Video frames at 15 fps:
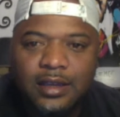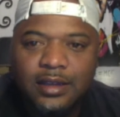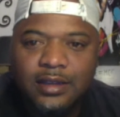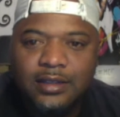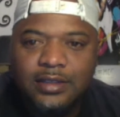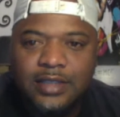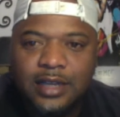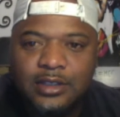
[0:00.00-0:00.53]

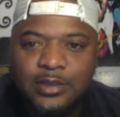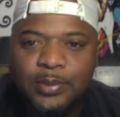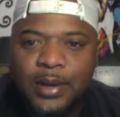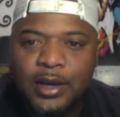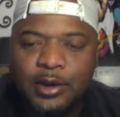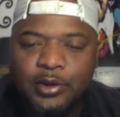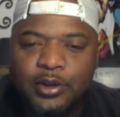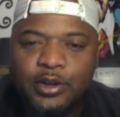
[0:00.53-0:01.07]
He talks
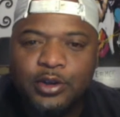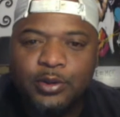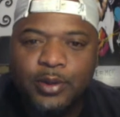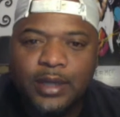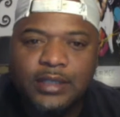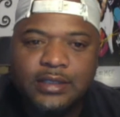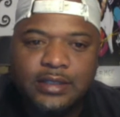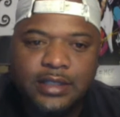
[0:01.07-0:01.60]
about critical
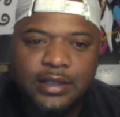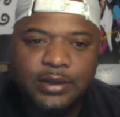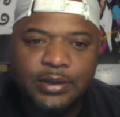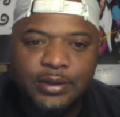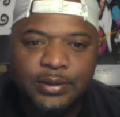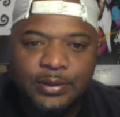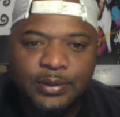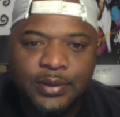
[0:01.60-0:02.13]
race
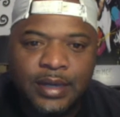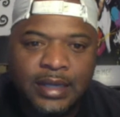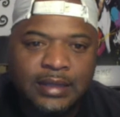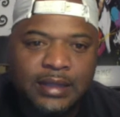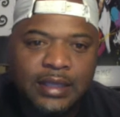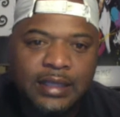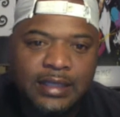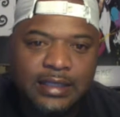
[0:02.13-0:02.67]
theory. I
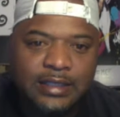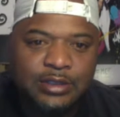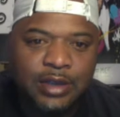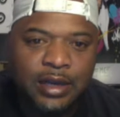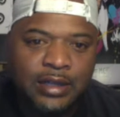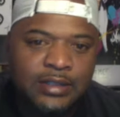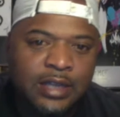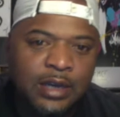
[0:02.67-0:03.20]
think he's
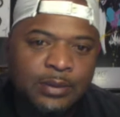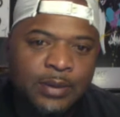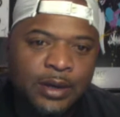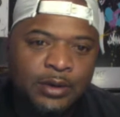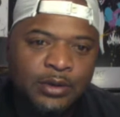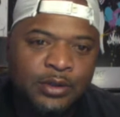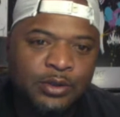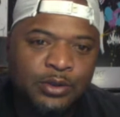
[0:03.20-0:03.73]
trying to talk
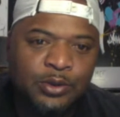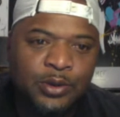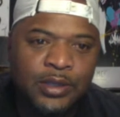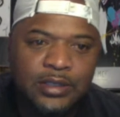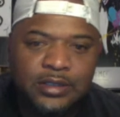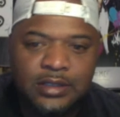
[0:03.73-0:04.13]
about critical race